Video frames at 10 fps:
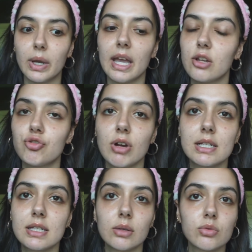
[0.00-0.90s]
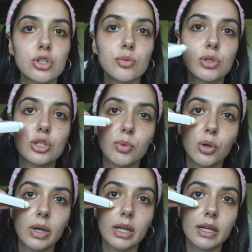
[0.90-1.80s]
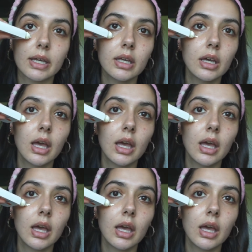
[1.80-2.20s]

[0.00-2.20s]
It dries down super quickly,